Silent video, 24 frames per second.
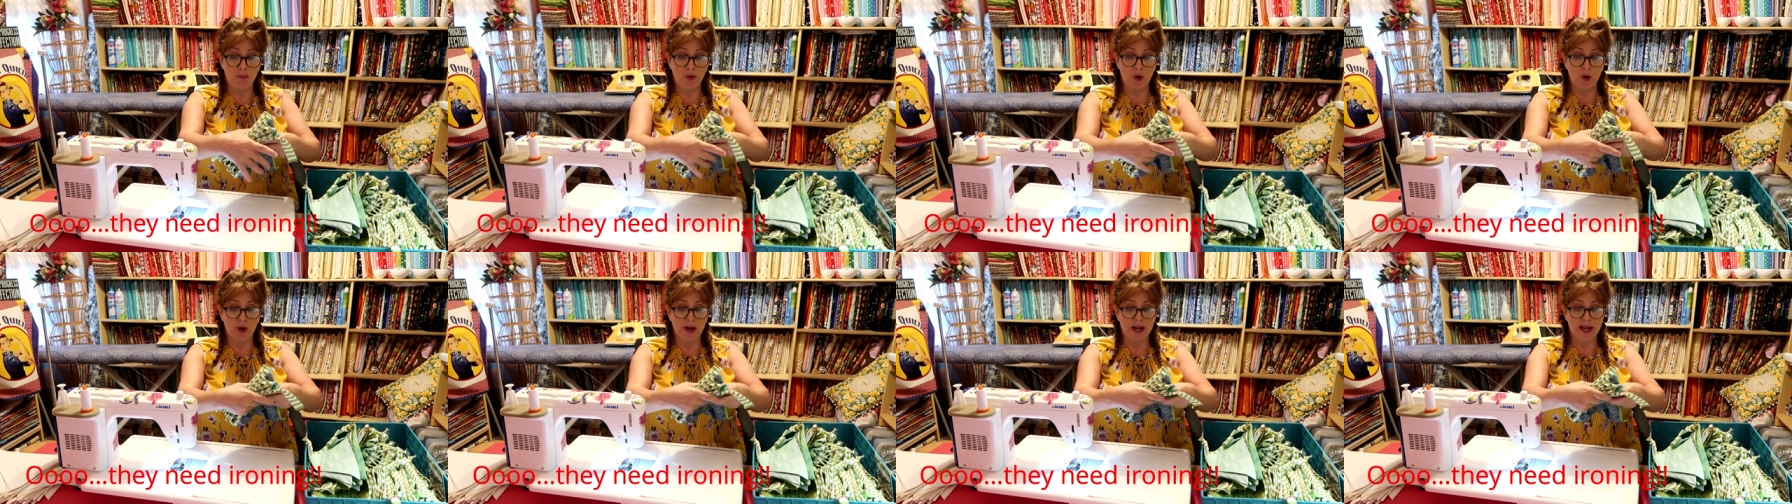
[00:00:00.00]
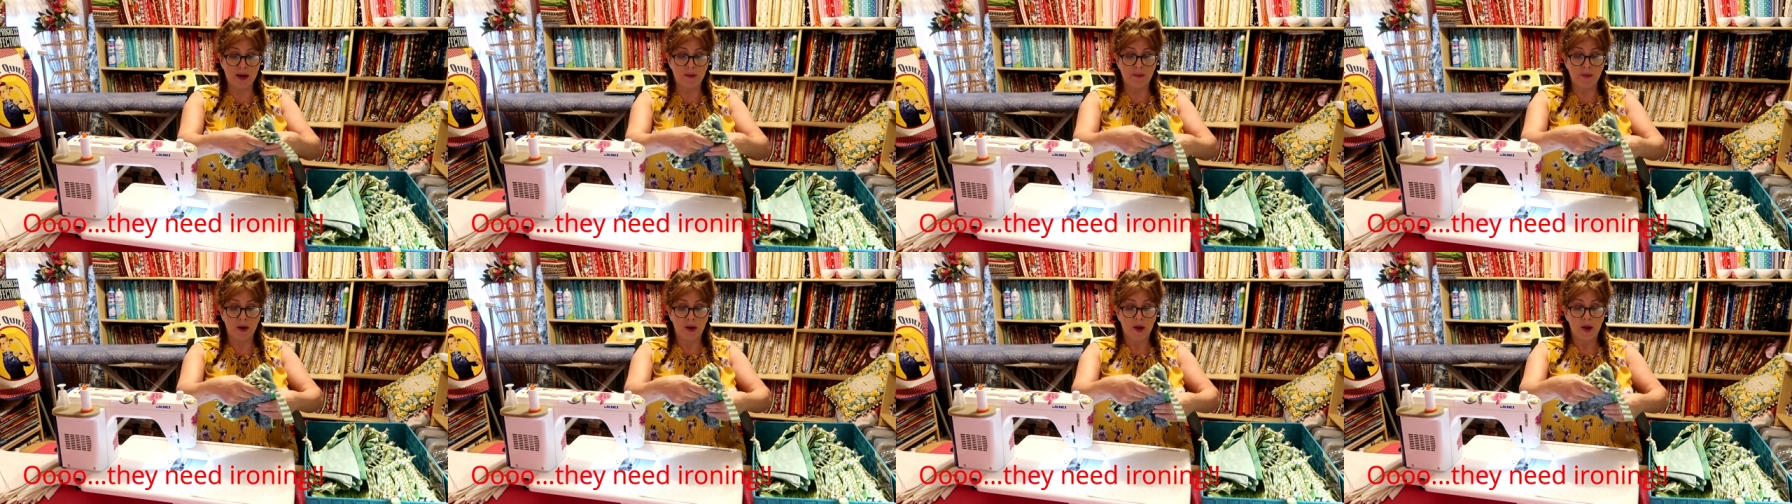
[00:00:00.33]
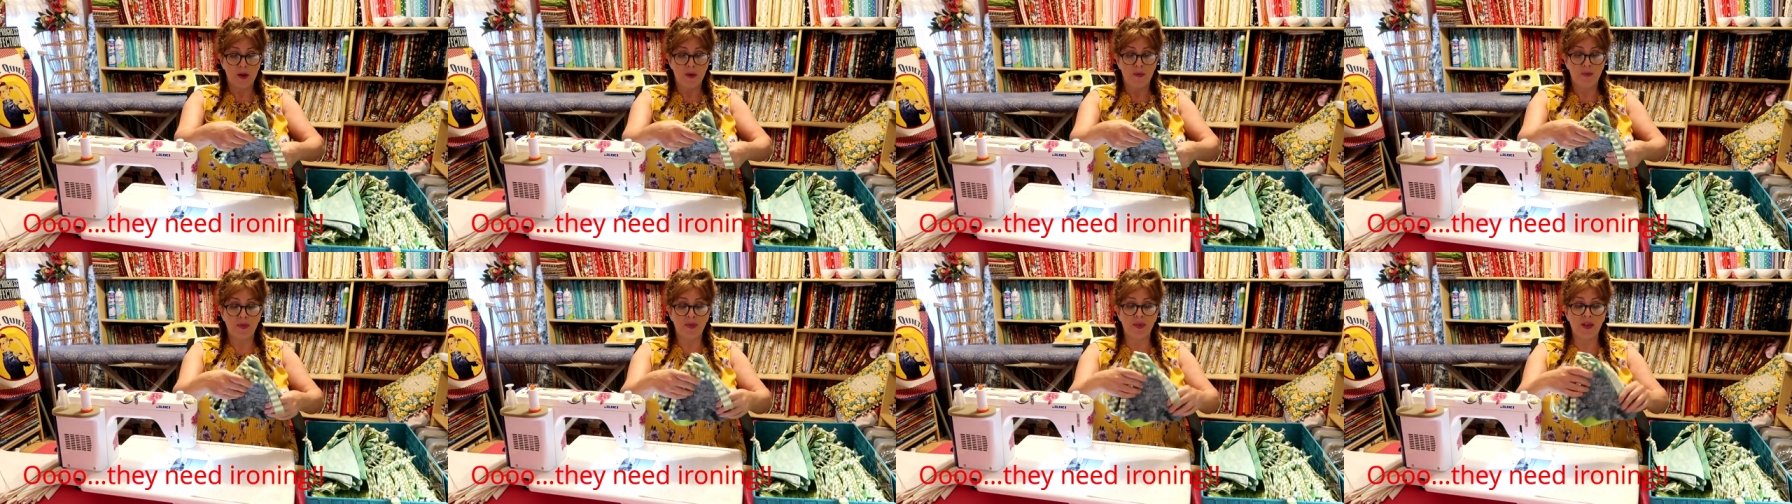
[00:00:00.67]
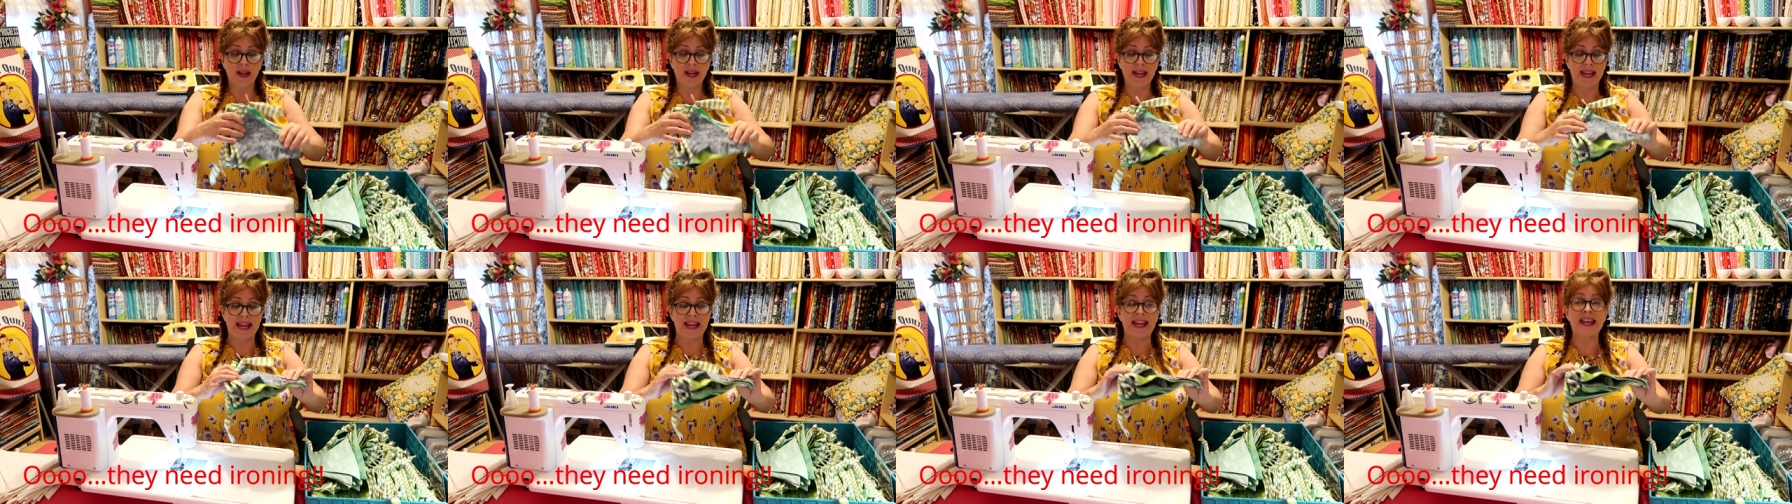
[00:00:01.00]
party
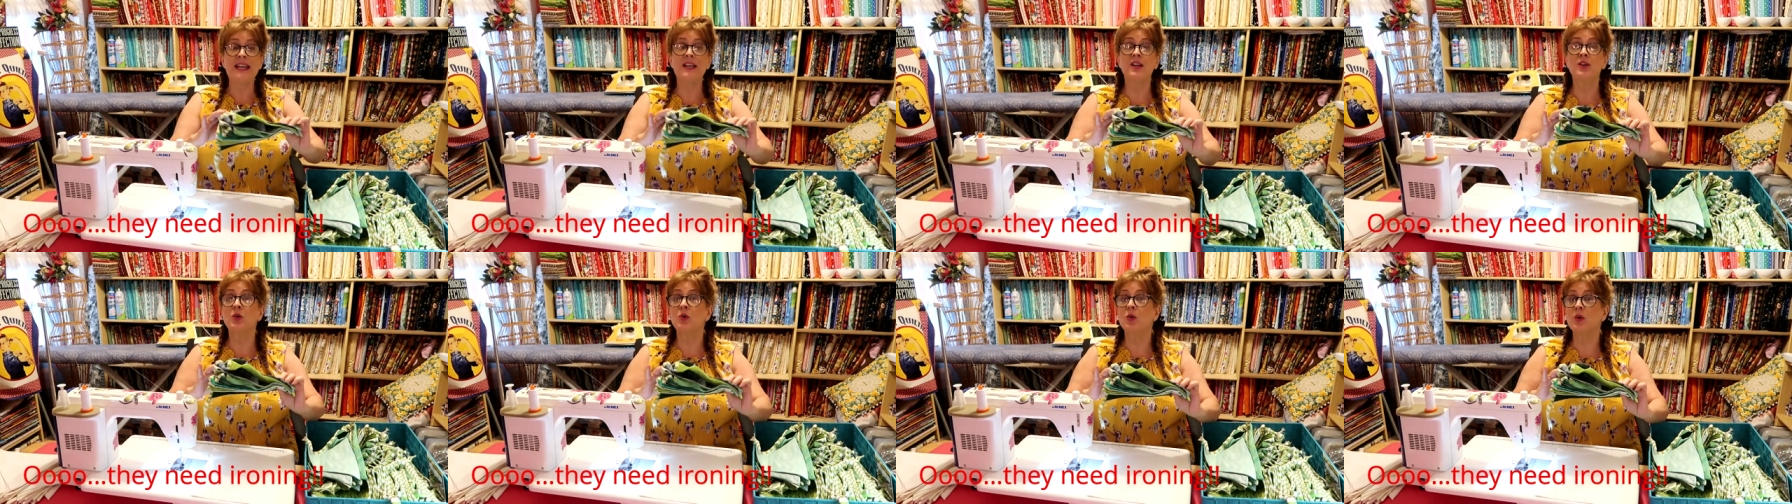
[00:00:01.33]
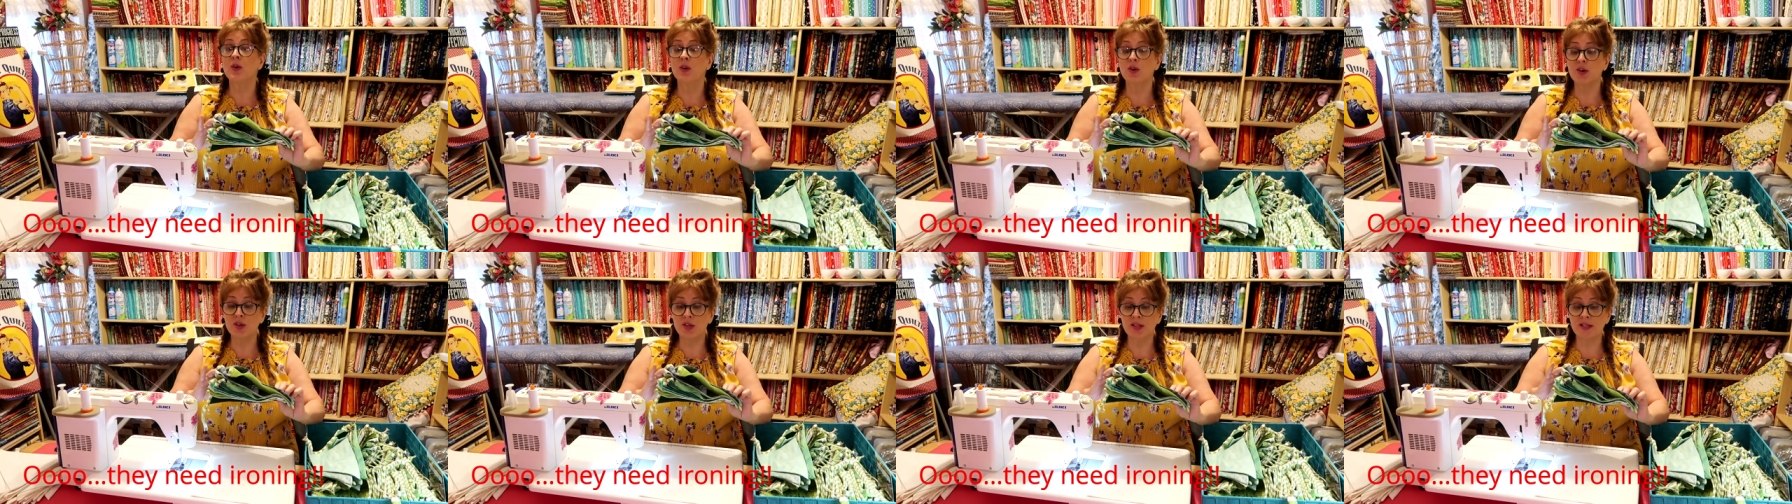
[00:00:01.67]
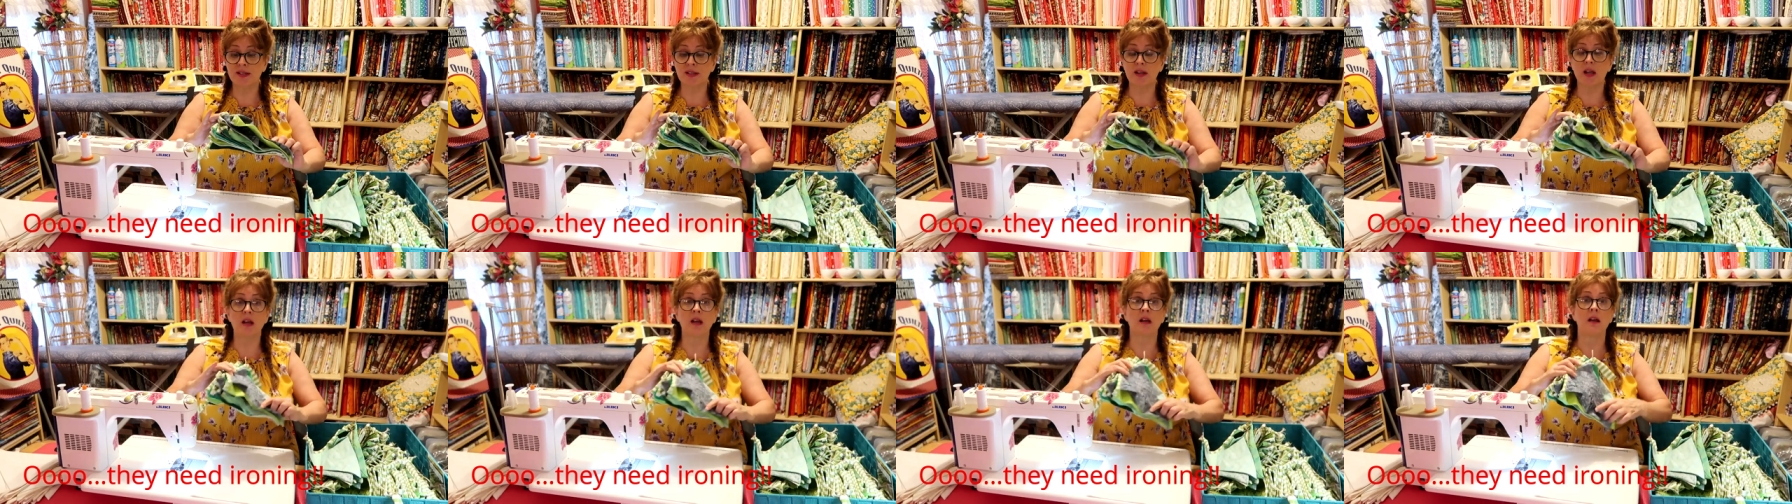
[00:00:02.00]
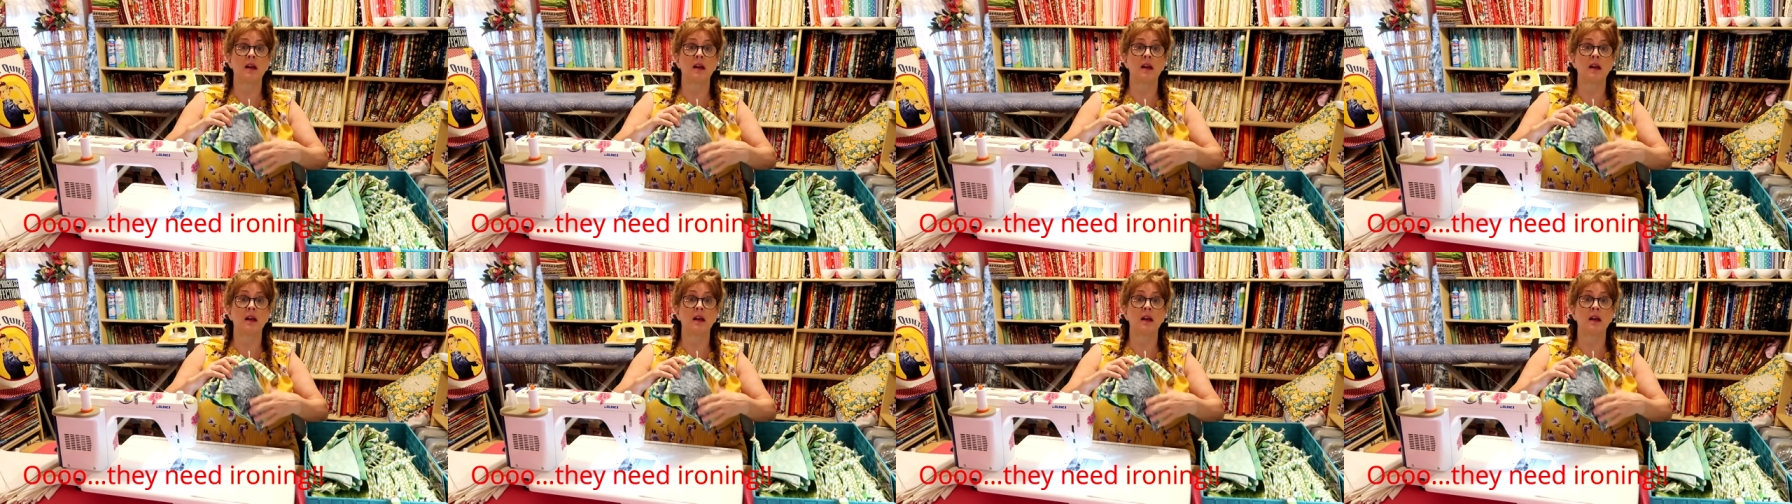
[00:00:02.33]
thing indoors,